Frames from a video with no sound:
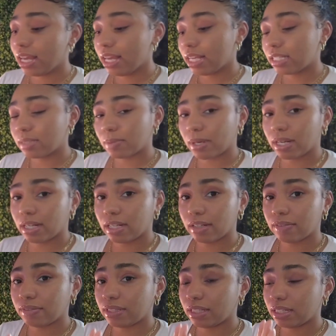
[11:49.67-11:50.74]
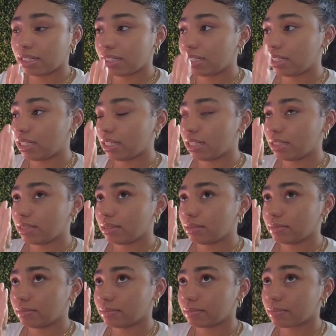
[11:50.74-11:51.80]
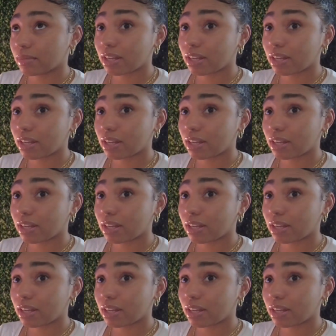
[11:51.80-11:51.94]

It's part of their um,